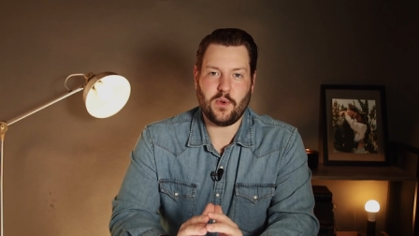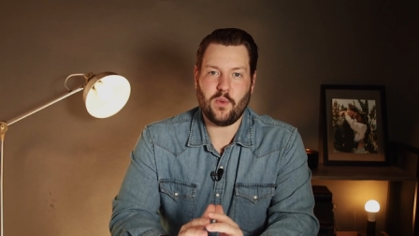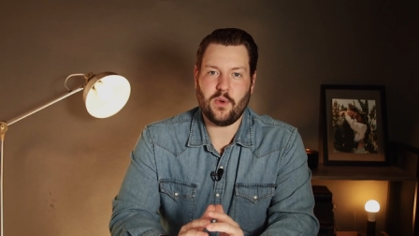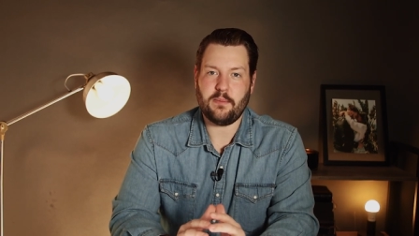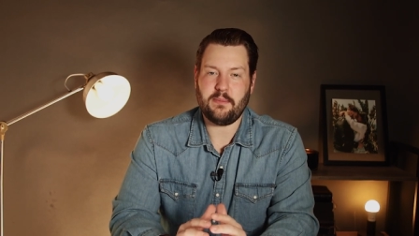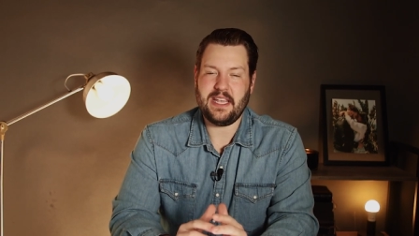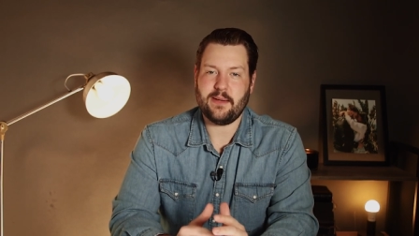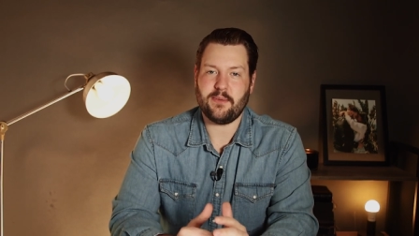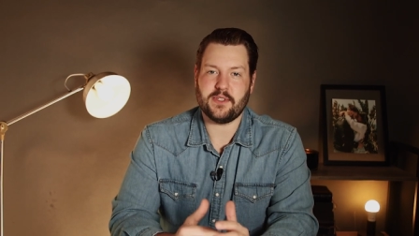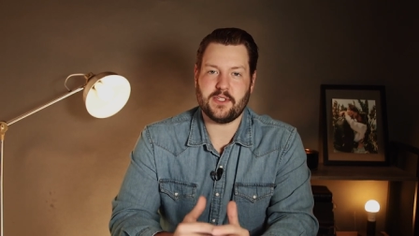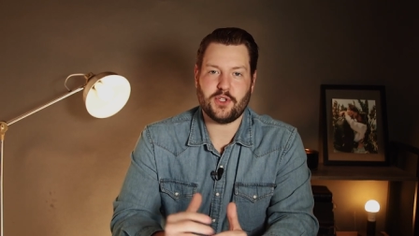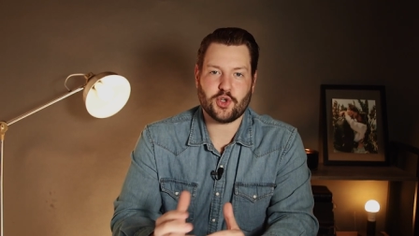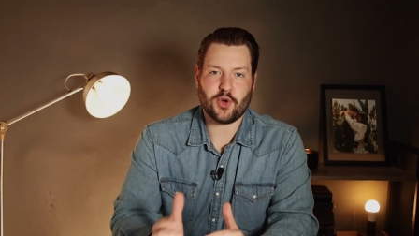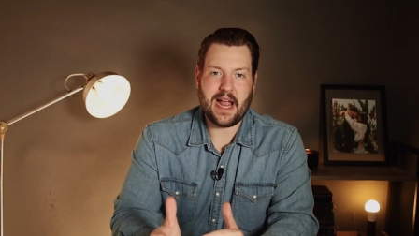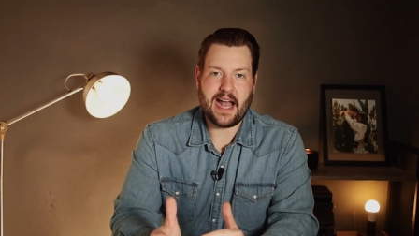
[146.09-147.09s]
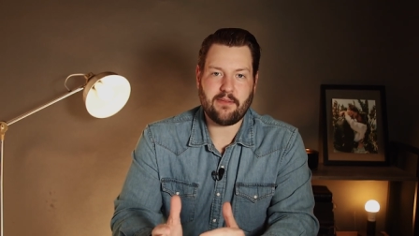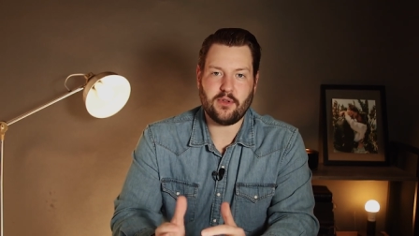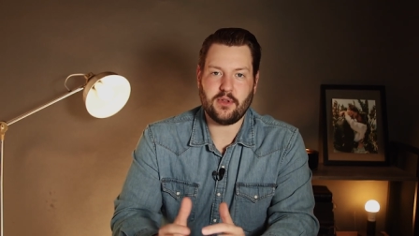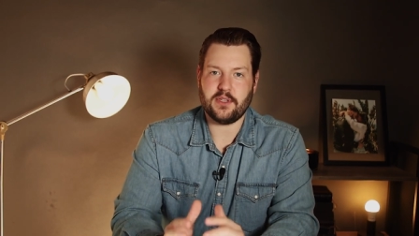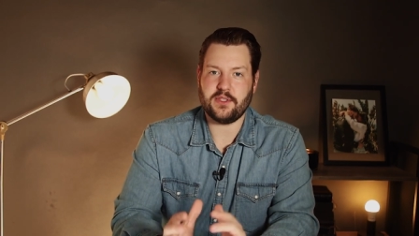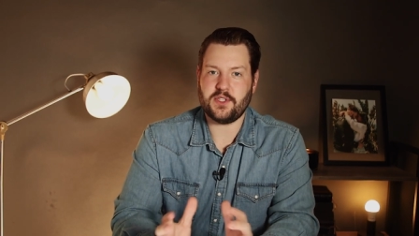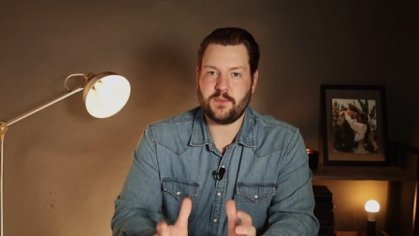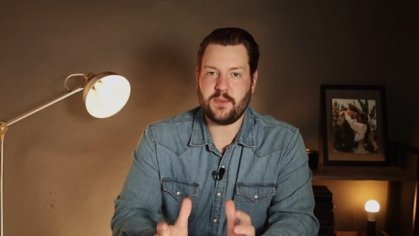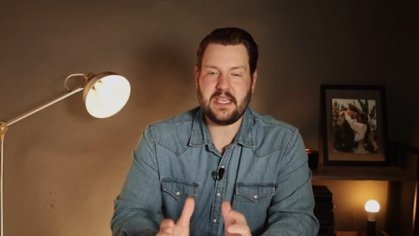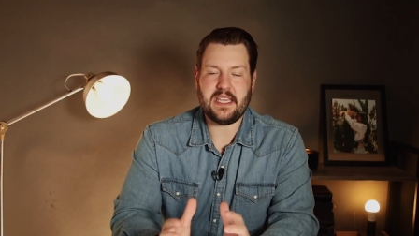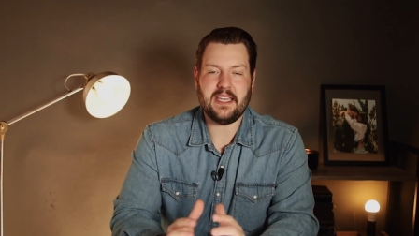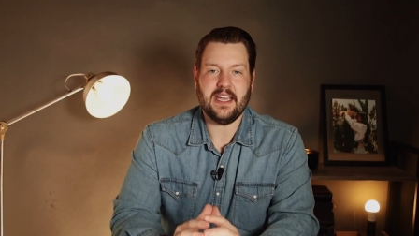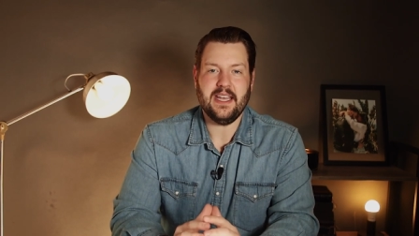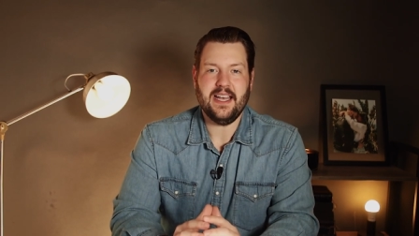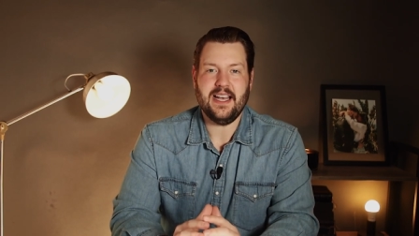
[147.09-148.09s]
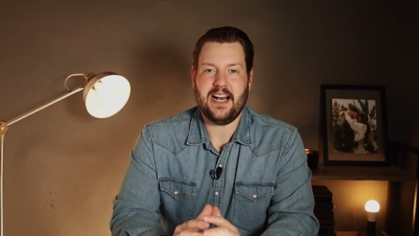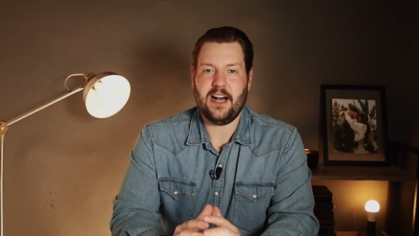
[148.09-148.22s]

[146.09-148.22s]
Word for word: We wouldn't be able to travel and speak.